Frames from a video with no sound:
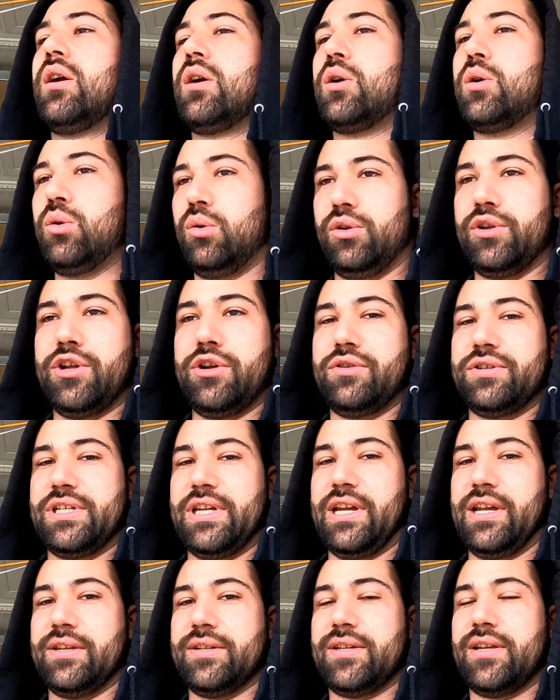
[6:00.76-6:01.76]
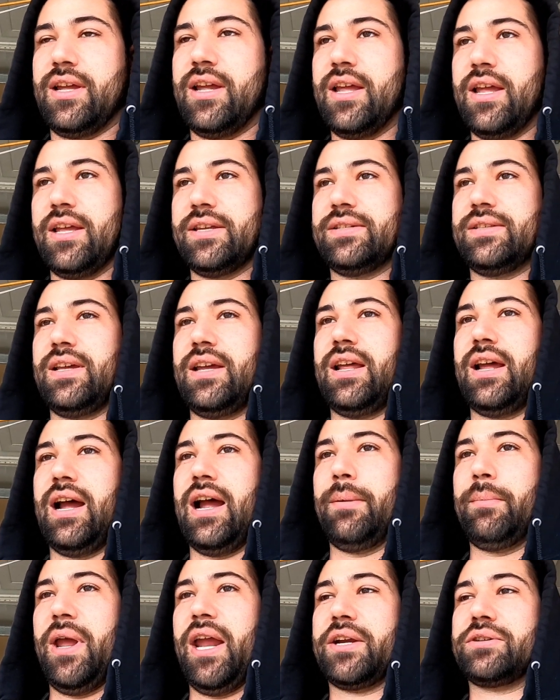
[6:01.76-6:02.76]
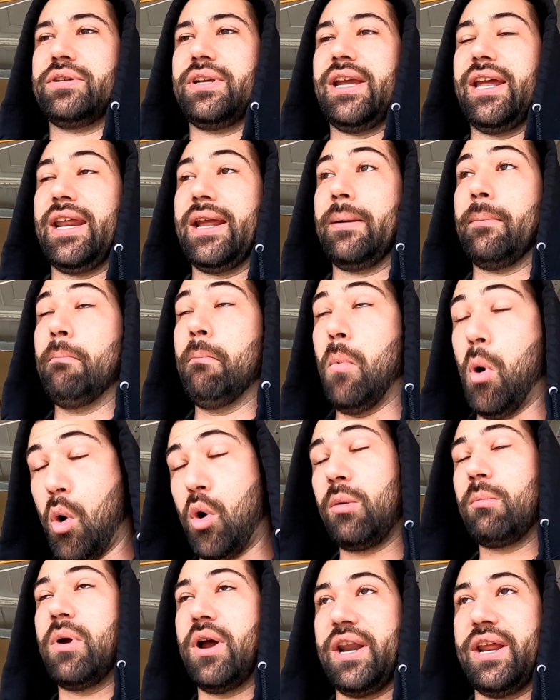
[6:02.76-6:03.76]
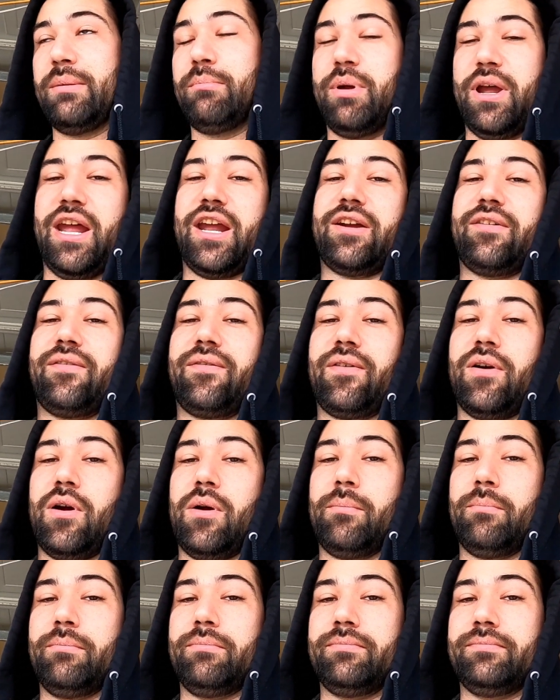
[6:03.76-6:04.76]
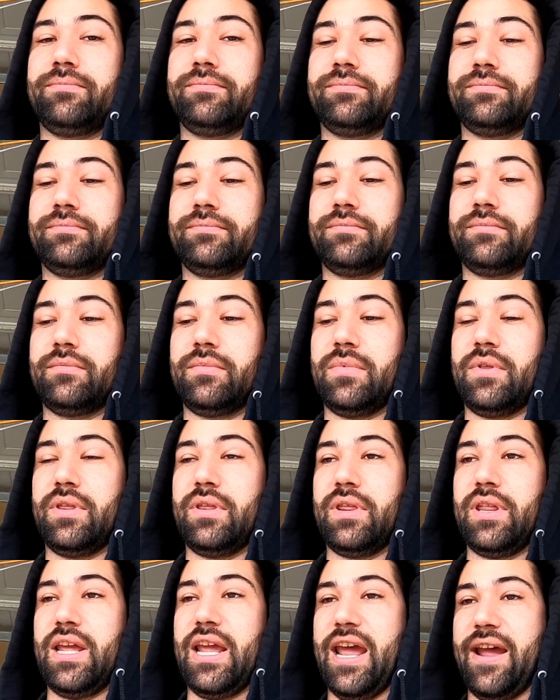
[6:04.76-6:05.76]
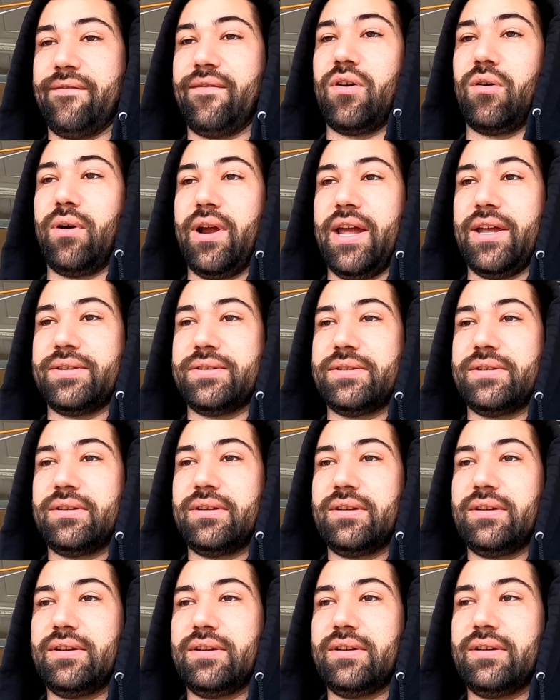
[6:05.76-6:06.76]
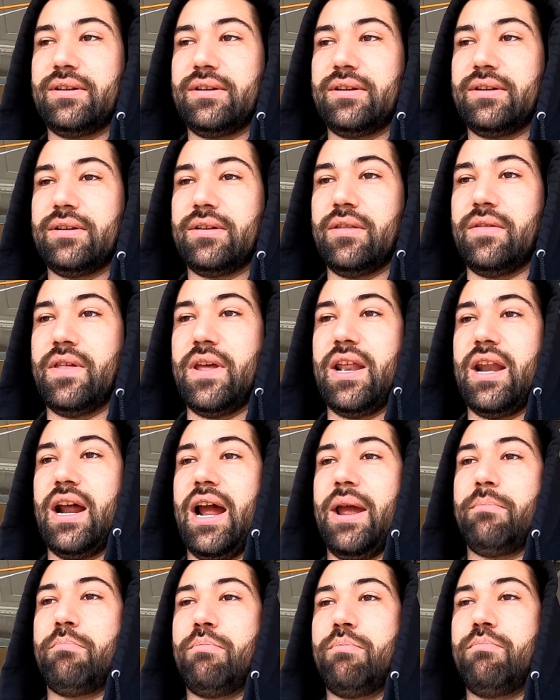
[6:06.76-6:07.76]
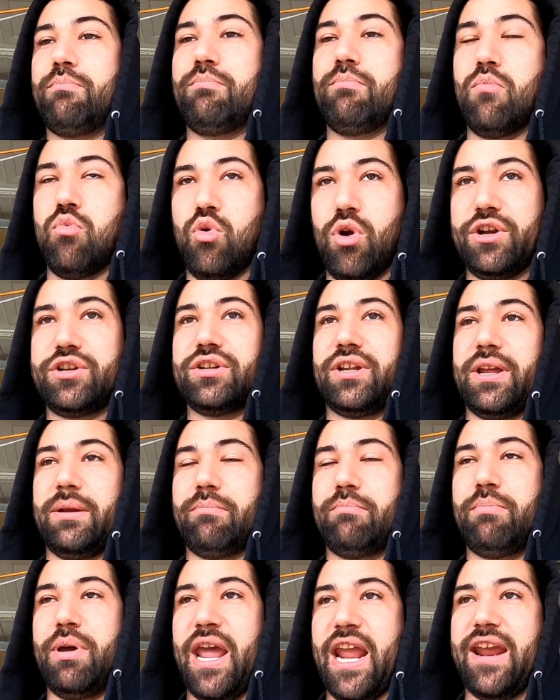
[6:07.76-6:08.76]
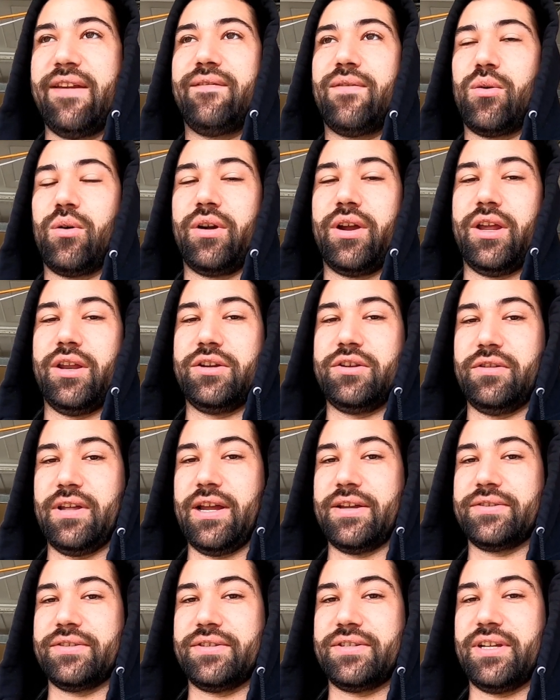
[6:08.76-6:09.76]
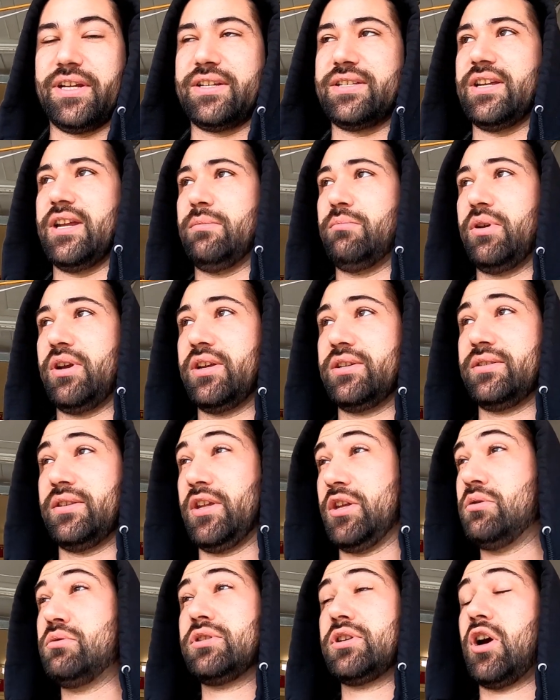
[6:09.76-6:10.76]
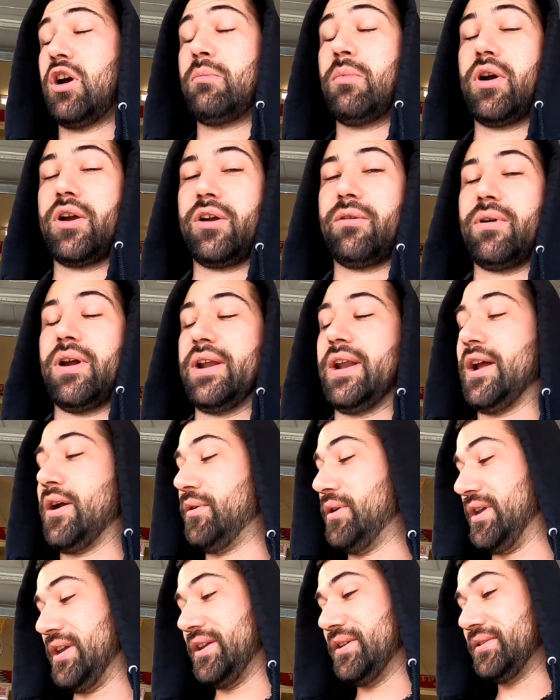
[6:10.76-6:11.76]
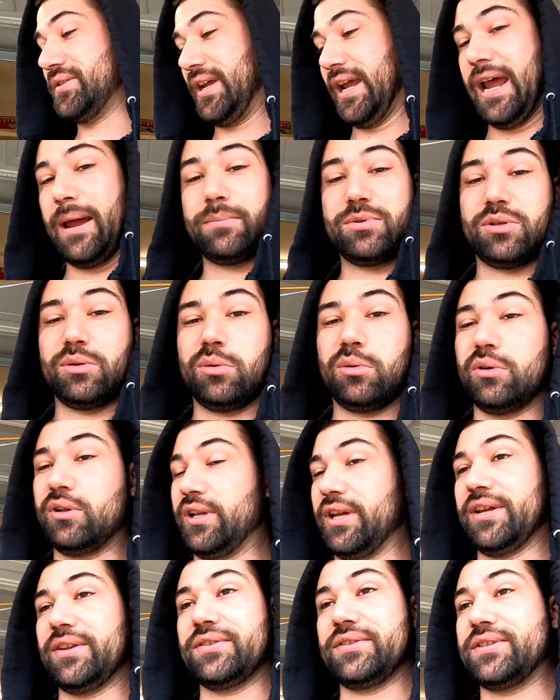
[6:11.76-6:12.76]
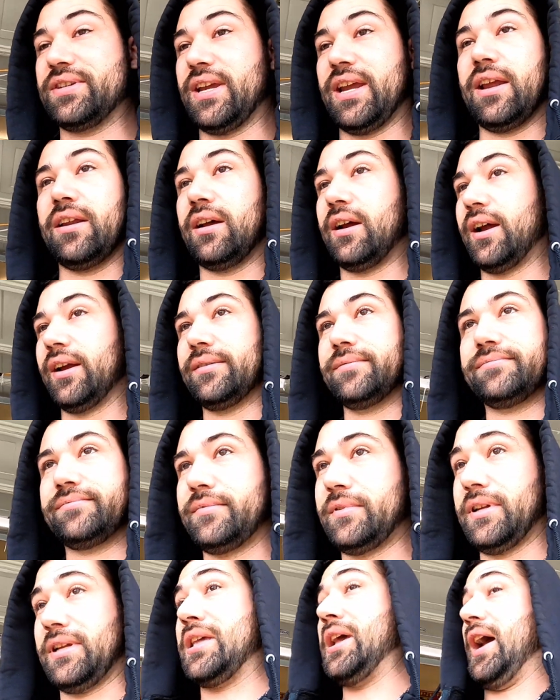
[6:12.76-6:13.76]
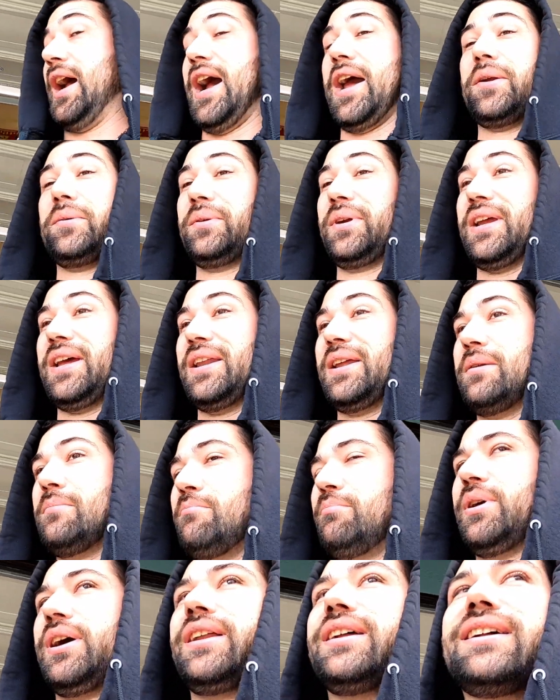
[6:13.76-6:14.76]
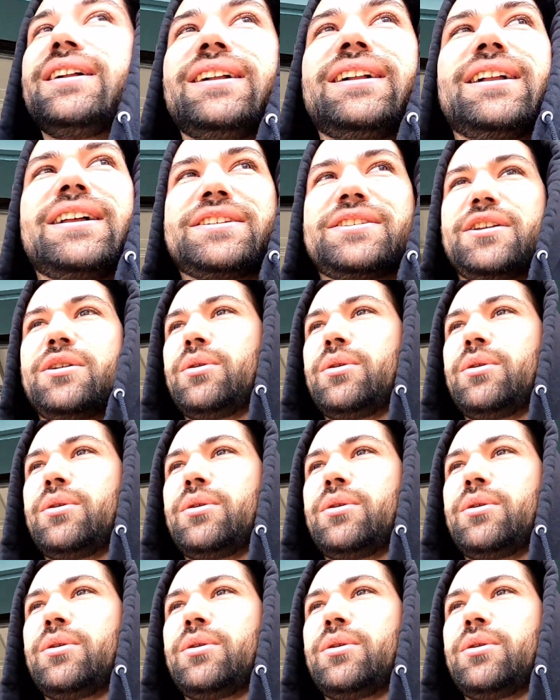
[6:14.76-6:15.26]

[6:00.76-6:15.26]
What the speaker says: cool news is that I'm actually getting more money back from the FRS than I originally paid for it in 2016, because the used car market right now is absolutely insane. I don't get it, but so